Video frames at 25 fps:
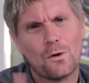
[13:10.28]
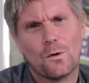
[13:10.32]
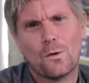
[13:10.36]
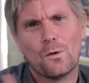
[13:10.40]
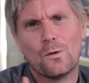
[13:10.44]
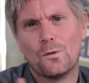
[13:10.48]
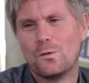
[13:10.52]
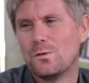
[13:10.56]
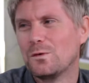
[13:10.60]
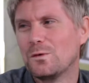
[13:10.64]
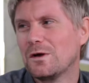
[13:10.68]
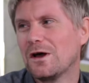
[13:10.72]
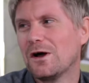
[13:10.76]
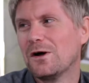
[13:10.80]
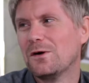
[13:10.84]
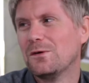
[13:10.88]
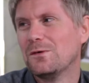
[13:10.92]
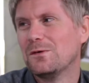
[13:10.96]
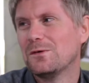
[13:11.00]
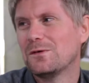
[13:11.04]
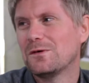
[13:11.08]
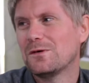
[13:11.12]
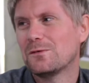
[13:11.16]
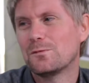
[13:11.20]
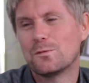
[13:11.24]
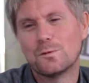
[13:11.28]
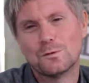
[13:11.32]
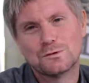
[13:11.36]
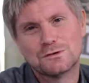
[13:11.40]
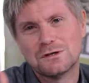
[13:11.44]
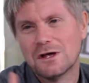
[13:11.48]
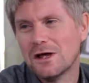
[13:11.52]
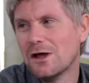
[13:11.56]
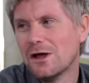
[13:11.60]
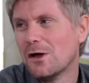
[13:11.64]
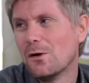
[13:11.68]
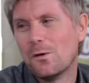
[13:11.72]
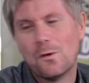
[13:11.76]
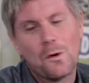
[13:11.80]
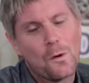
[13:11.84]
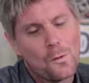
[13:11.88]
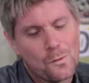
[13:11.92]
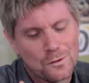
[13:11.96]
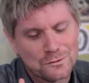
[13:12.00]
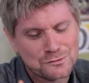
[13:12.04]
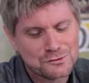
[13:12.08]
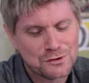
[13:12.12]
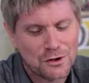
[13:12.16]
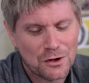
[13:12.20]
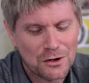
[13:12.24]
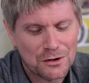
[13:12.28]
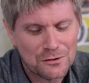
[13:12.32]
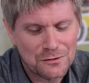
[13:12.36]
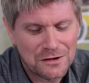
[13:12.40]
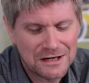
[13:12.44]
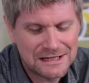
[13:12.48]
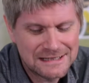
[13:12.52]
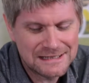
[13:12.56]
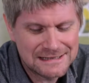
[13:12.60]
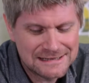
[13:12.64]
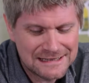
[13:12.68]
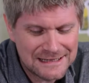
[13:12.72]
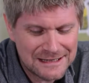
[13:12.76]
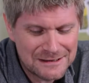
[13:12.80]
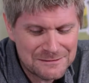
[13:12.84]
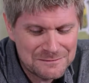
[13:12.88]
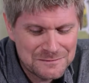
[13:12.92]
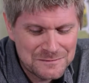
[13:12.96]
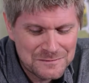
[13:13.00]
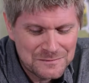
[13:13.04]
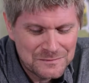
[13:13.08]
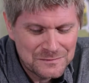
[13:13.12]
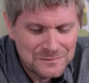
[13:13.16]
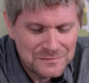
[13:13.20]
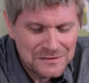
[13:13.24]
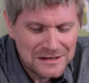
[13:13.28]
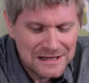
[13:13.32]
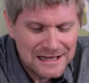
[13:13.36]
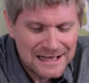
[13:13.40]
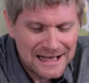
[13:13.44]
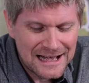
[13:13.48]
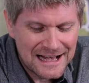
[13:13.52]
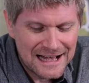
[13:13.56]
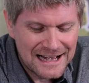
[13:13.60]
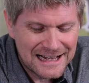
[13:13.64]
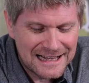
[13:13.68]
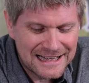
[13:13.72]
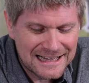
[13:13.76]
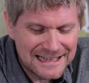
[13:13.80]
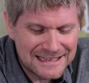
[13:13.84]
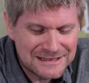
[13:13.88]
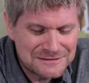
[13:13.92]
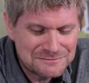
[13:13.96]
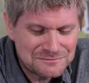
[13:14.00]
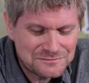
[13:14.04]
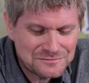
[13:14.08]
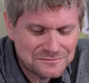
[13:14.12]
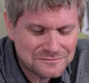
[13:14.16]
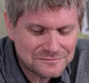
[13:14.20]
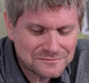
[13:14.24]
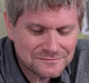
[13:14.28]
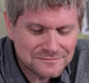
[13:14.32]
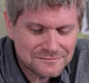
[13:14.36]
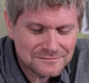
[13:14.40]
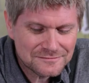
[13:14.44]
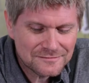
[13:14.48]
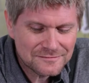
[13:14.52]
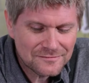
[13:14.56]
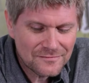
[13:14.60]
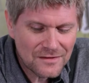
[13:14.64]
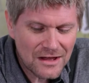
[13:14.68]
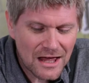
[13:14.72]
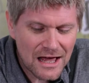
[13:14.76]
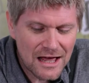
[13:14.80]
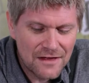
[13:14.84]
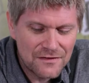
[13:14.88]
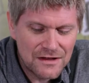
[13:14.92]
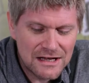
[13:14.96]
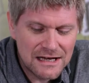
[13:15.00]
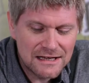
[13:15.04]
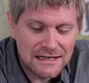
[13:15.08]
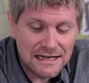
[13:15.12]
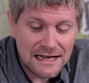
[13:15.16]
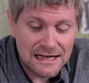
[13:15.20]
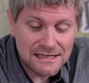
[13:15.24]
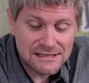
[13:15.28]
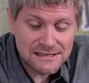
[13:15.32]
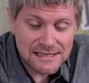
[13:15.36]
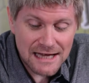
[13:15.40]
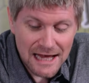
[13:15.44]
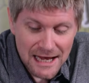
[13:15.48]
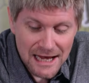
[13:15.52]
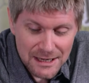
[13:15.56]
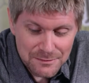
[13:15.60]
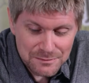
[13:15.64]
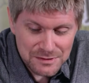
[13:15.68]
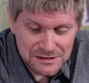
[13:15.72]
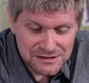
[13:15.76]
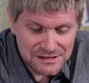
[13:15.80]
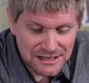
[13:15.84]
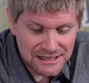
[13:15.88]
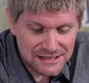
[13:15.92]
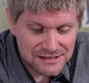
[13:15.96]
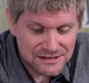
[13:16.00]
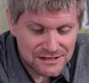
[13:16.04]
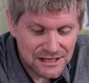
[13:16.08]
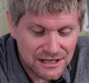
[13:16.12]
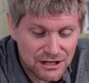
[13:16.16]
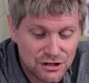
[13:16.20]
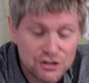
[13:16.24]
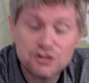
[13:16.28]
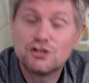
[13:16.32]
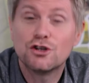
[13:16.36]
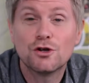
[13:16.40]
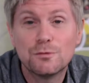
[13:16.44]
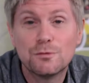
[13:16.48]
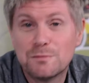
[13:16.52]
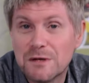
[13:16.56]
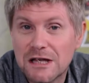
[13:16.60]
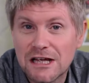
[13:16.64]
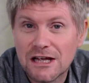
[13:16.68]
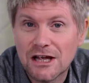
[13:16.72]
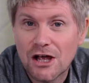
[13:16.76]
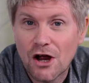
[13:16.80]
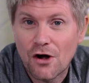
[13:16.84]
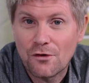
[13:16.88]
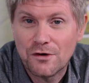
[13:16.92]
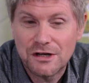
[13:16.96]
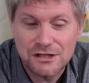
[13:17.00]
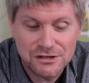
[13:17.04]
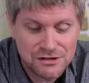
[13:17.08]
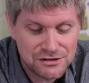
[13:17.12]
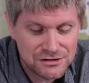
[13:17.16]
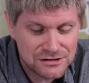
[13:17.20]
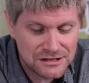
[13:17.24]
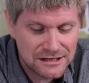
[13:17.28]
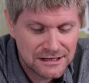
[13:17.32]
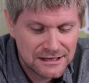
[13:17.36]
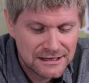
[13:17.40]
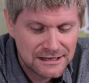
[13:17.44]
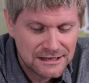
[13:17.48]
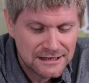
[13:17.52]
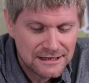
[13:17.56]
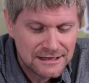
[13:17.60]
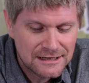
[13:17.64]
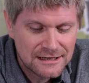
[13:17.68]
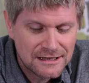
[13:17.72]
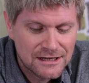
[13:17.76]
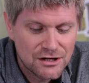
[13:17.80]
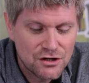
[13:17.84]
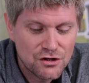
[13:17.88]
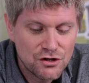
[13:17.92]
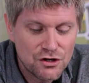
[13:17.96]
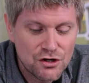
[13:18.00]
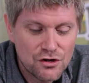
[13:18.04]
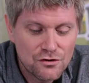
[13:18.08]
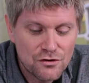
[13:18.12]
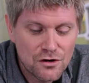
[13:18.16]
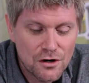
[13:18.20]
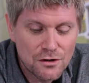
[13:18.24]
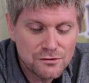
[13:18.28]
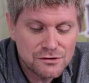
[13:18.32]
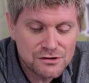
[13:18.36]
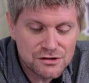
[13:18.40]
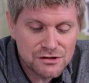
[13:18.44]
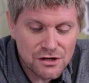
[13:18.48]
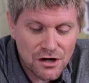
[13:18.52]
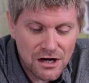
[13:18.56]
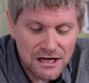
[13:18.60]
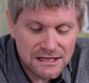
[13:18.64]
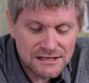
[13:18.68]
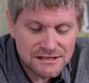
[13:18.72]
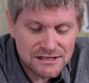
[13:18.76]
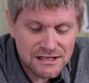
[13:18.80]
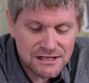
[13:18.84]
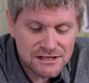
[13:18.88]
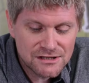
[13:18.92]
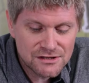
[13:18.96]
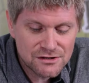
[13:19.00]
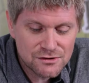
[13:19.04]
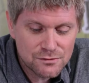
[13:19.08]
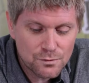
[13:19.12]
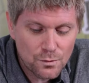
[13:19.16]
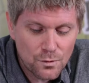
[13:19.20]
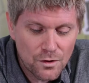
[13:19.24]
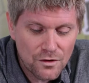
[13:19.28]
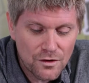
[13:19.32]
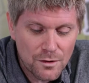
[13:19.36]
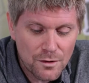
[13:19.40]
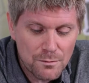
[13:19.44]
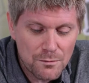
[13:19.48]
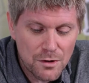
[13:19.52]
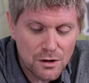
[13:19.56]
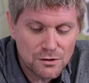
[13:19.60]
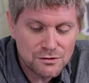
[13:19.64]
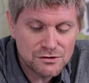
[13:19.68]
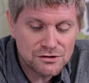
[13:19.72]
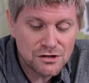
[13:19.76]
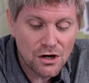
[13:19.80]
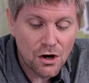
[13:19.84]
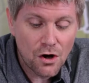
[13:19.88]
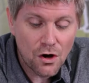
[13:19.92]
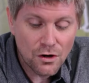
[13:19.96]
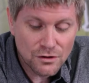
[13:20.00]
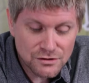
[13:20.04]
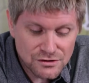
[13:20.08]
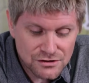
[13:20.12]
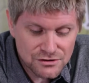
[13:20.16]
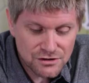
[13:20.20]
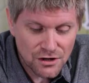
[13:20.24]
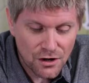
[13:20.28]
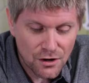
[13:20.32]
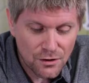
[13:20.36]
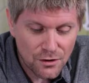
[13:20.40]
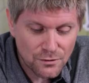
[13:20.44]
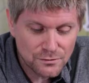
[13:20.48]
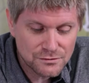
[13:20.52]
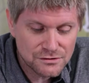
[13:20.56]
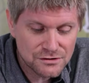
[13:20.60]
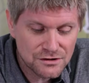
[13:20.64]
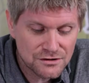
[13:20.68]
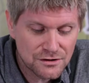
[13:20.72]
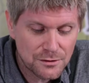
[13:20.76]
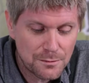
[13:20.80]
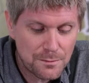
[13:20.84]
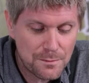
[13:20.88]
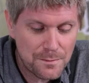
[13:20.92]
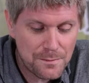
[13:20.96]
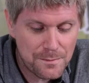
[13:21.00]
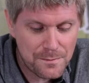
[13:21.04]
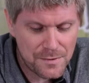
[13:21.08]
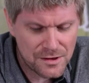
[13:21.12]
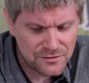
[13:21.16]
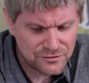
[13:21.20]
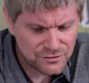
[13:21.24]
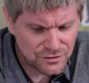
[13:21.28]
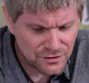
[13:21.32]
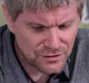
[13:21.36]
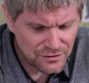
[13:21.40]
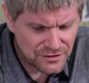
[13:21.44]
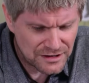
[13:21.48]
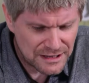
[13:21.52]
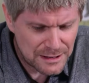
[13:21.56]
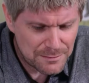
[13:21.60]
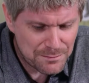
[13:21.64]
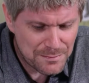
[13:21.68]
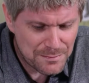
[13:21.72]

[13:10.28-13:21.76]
Oh no, we'll, we'll tolerate it. okay. Okay. And then 10% said it should be encouraged. Neuroscientists were the most hostile to the to the